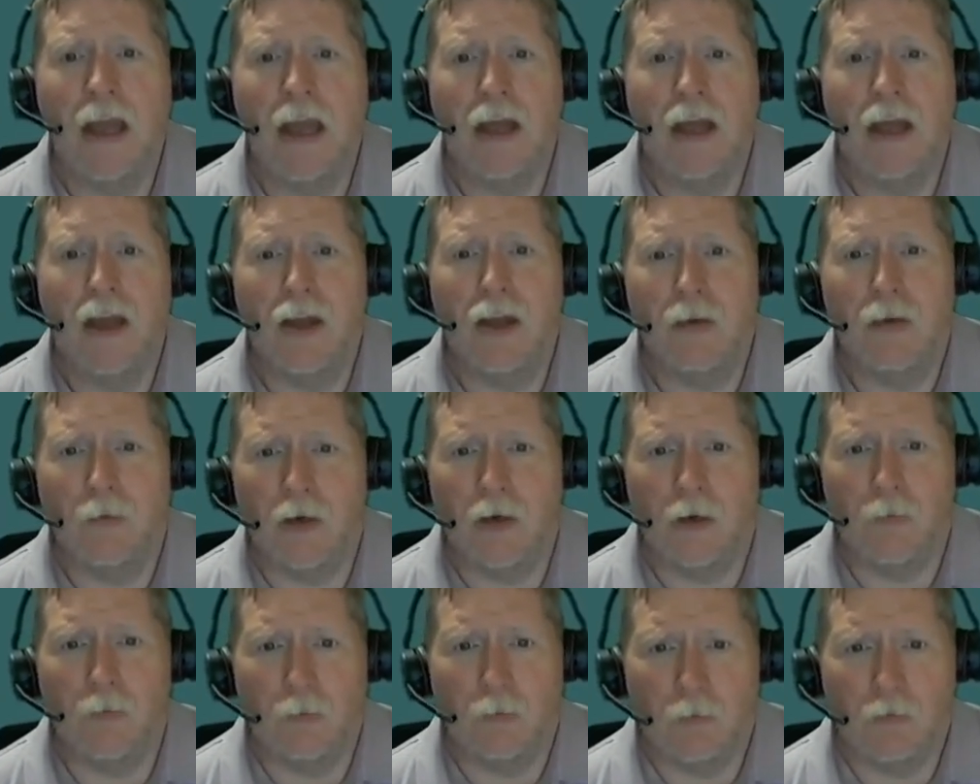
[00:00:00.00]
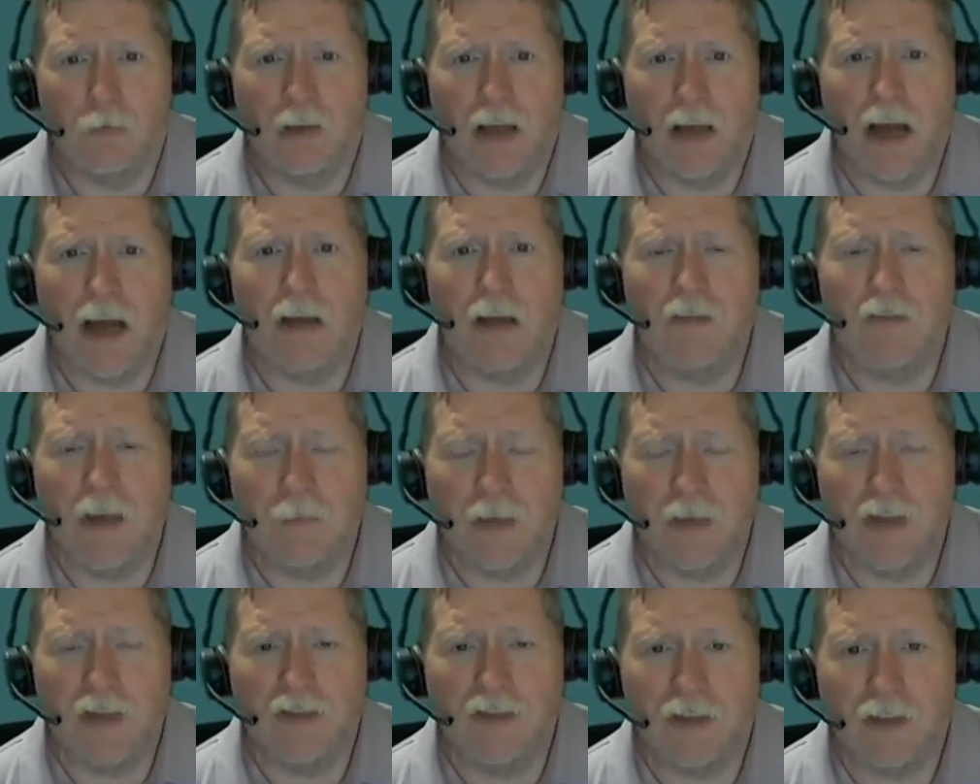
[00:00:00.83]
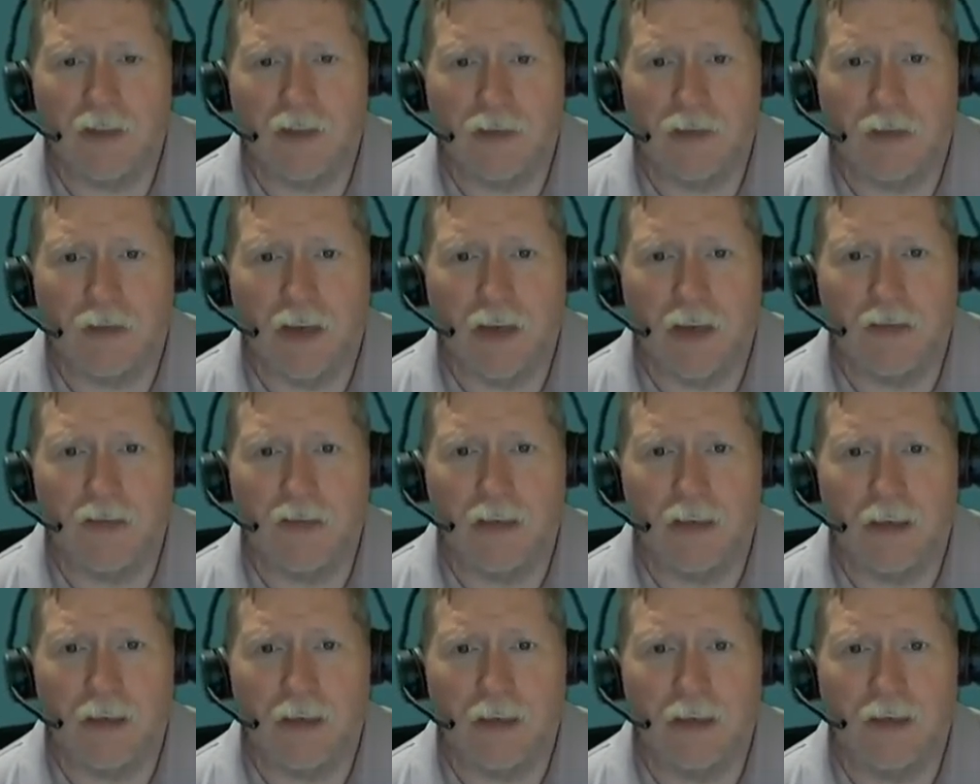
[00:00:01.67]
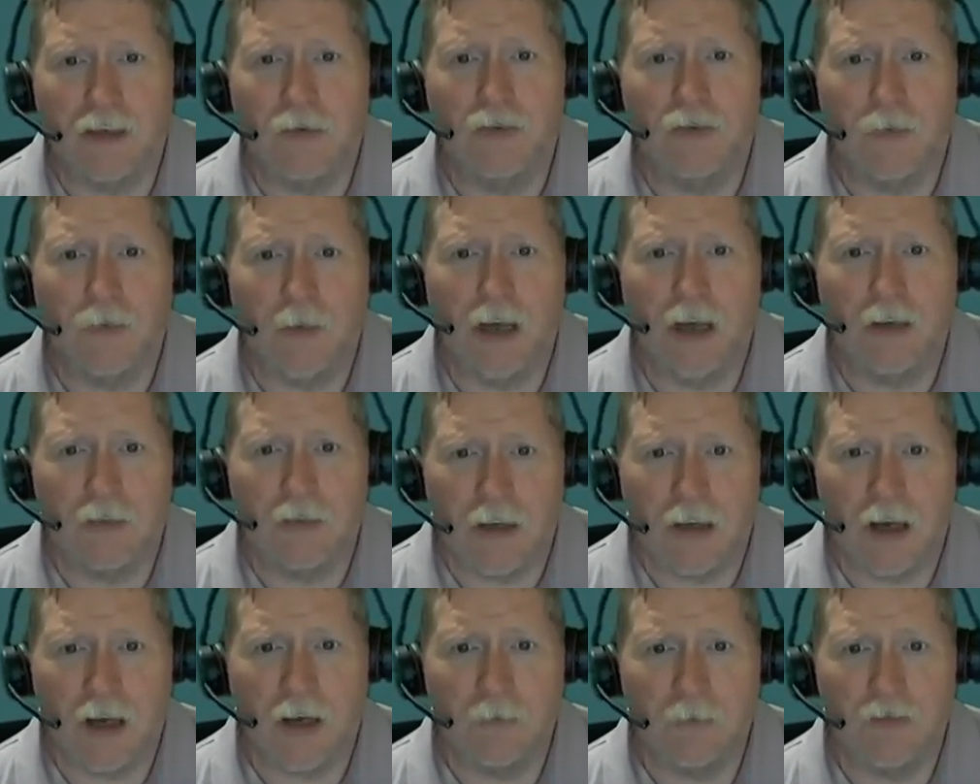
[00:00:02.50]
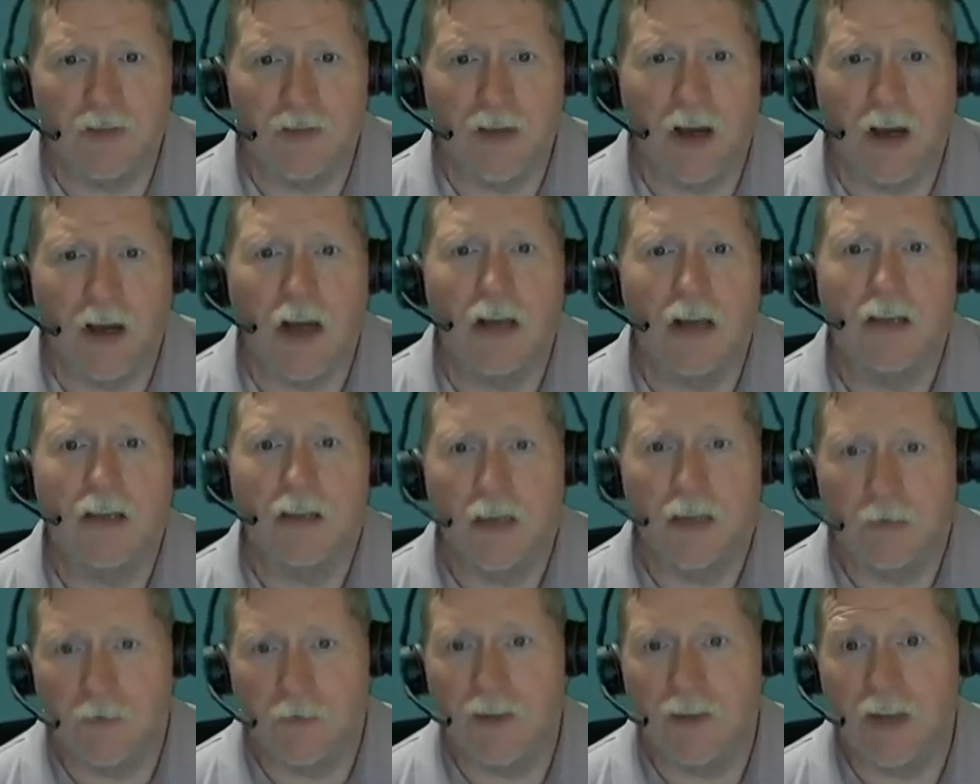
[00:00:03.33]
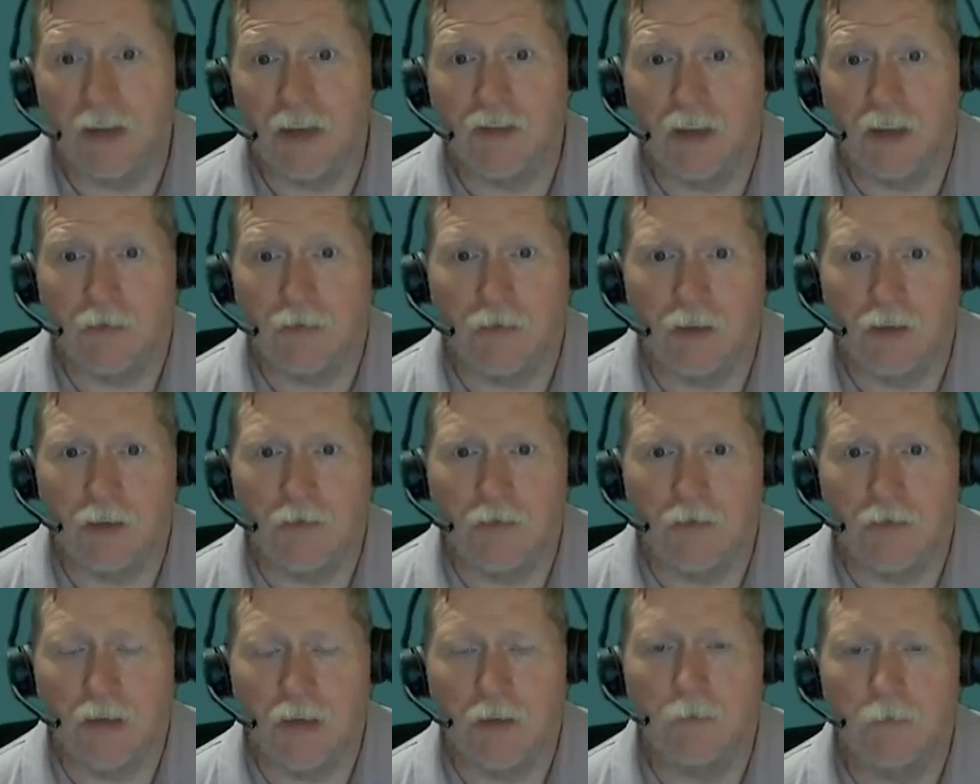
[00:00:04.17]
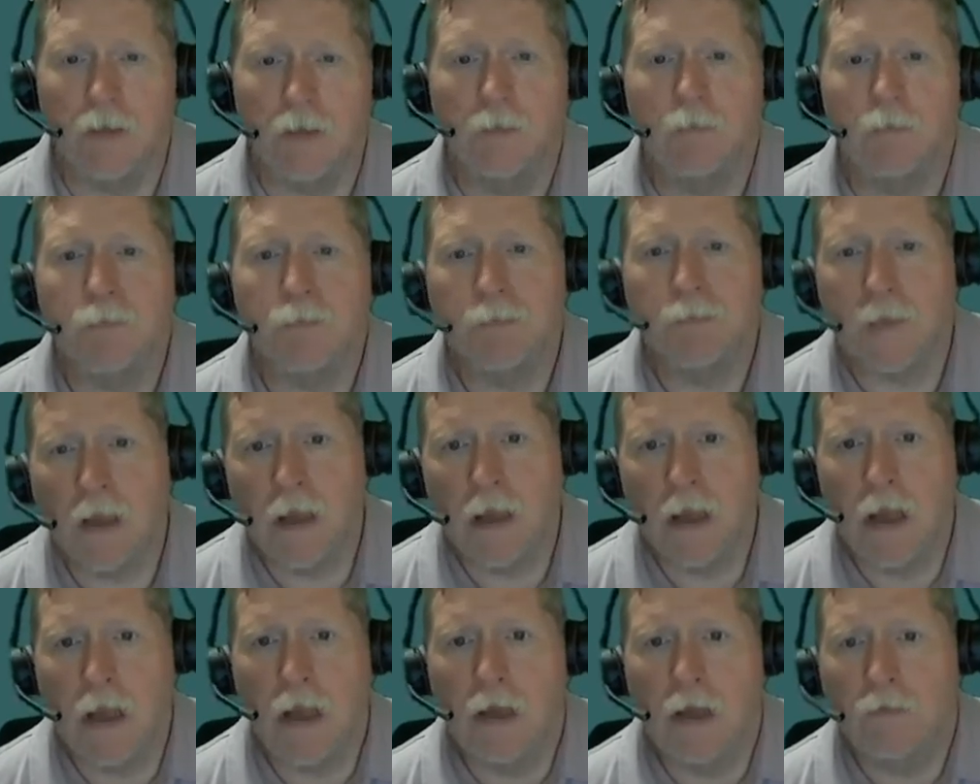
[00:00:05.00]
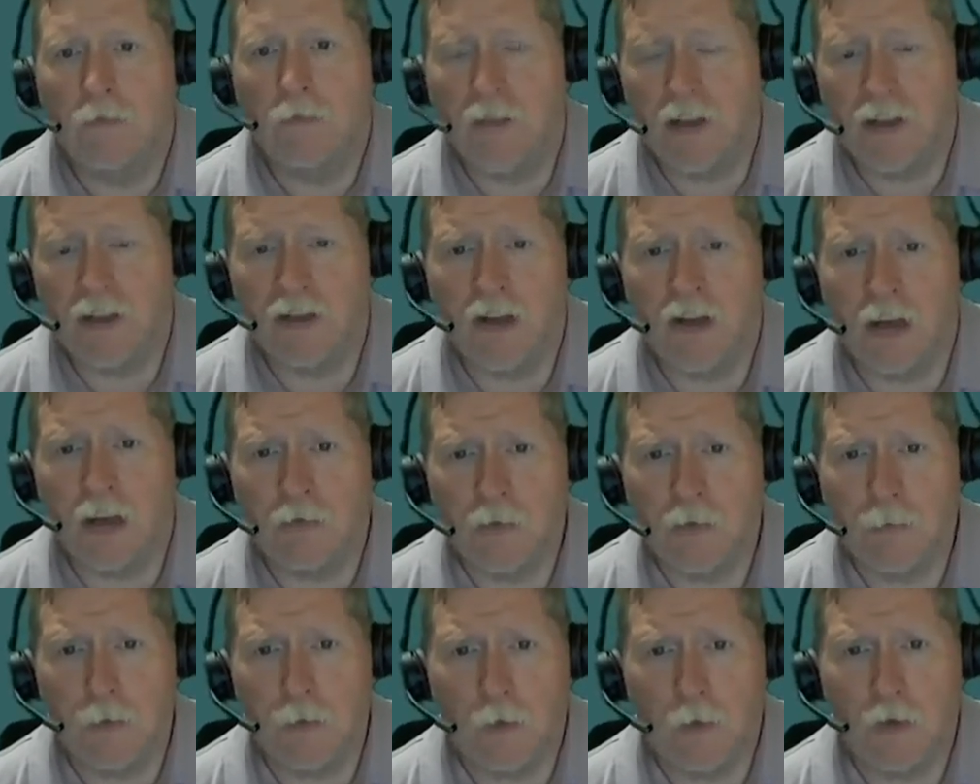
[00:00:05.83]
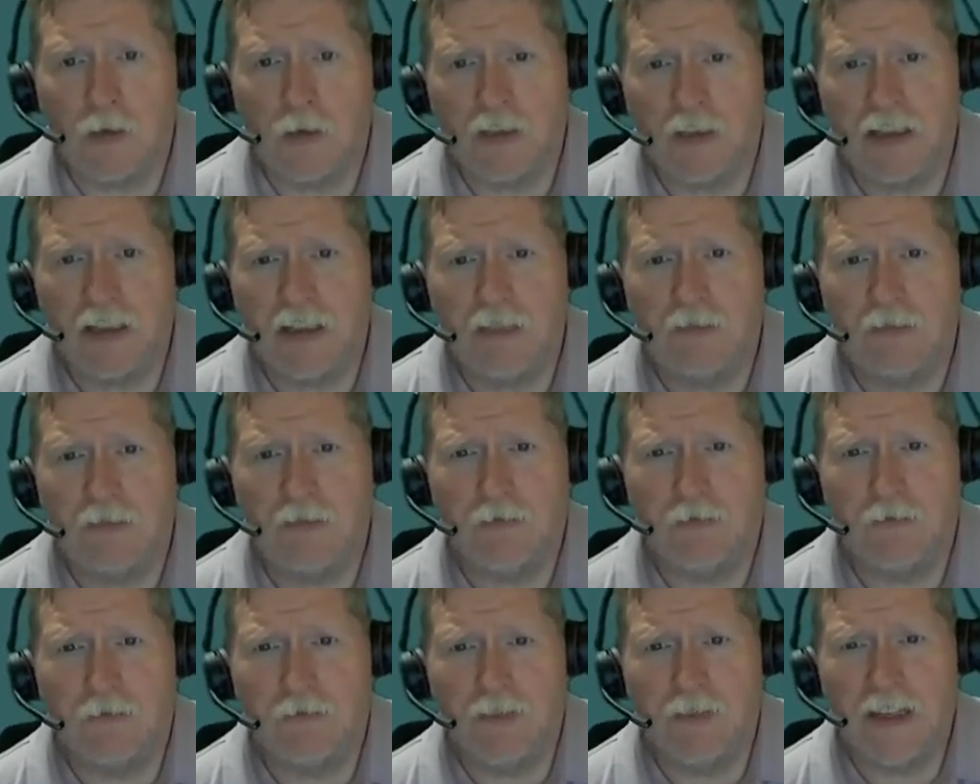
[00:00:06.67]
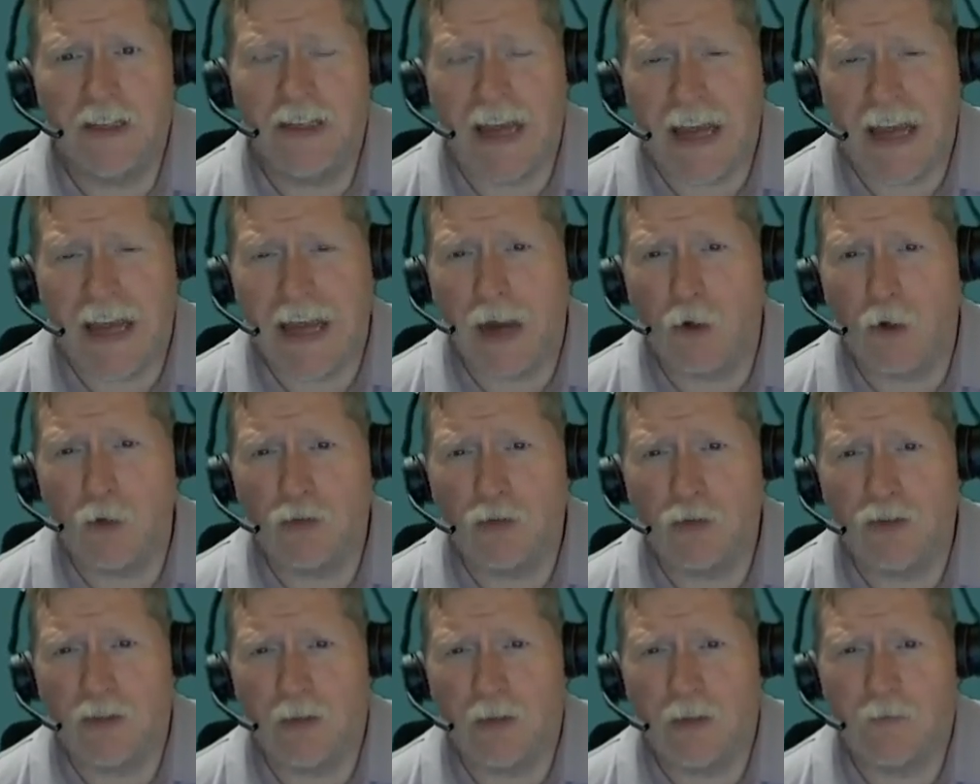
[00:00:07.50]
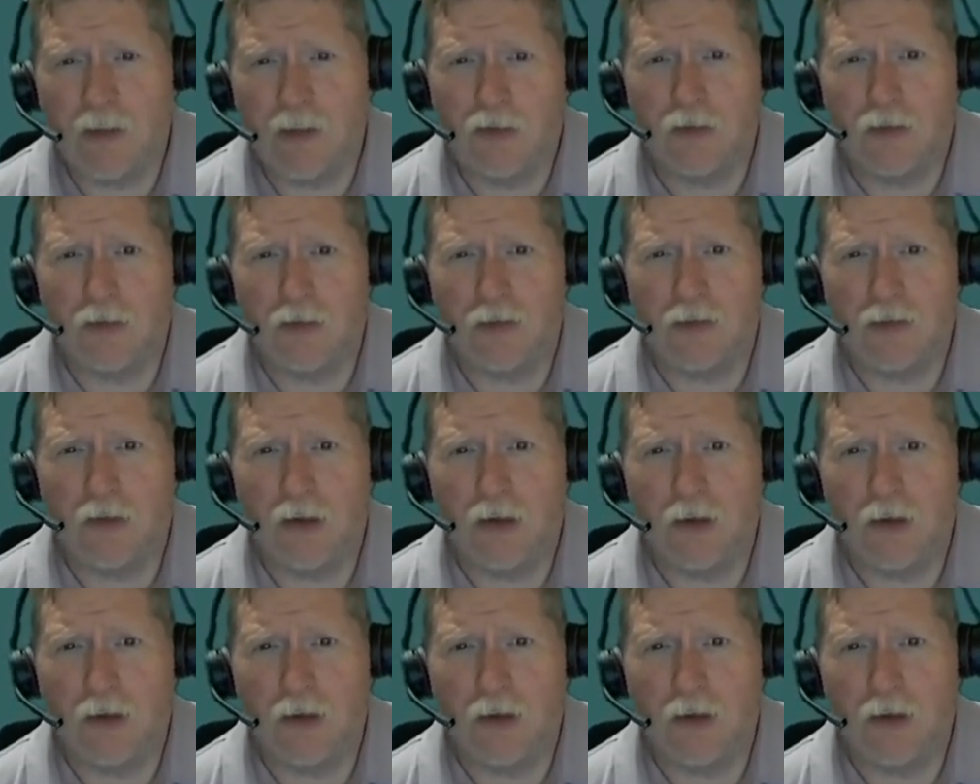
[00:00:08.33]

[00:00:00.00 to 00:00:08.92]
Well, how that basically translated, it was about Comstock and the downtown redevelopment. They did not report anything out and they took no